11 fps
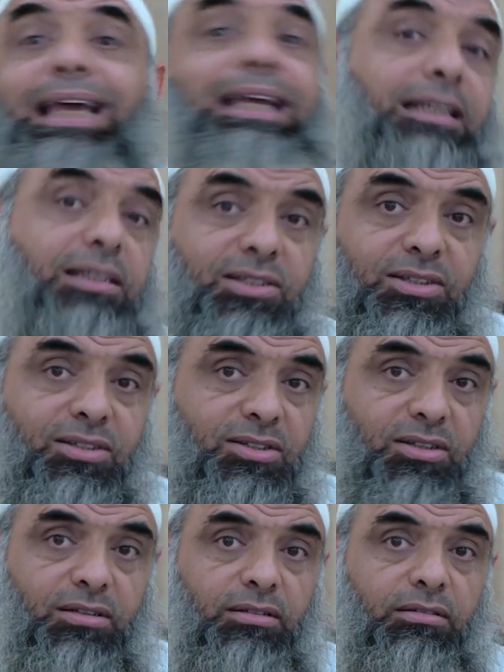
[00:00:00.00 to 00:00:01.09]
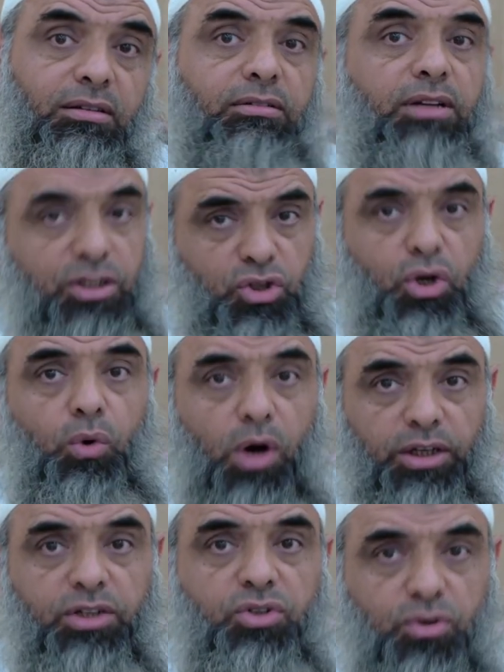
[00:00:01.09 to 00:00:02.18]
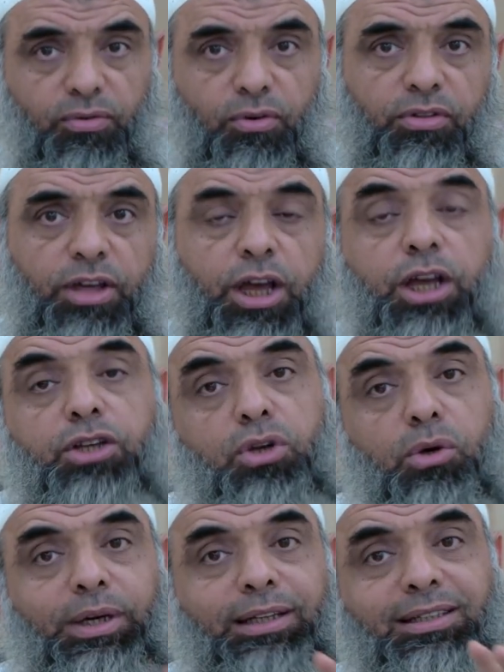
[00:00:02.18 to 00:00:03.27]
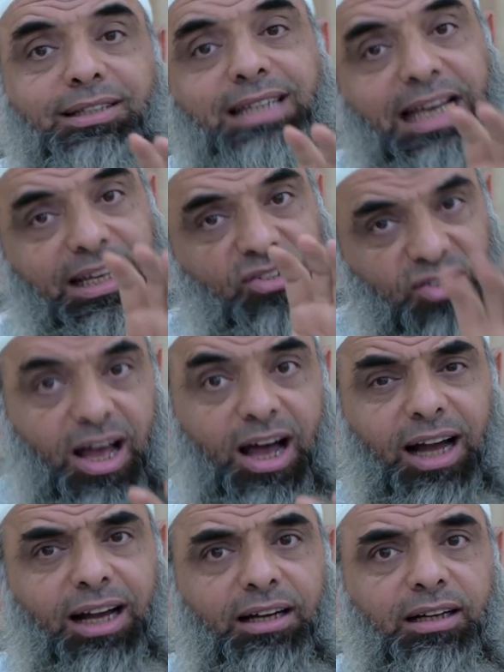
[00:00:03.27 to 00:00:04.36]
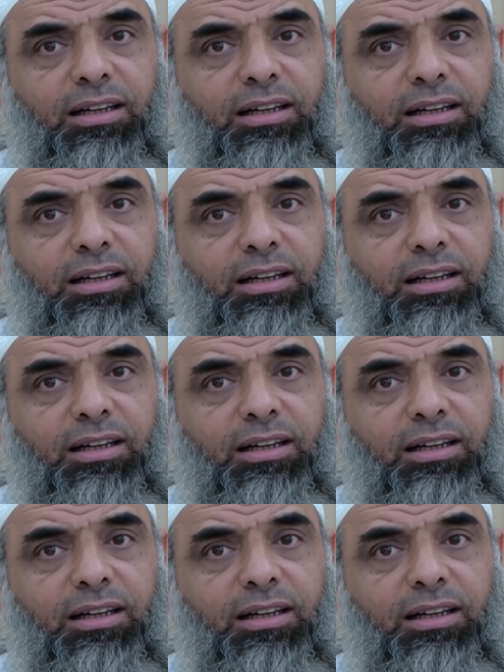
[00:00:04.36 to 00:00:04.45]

dates, so on and so forth. So it is a sa'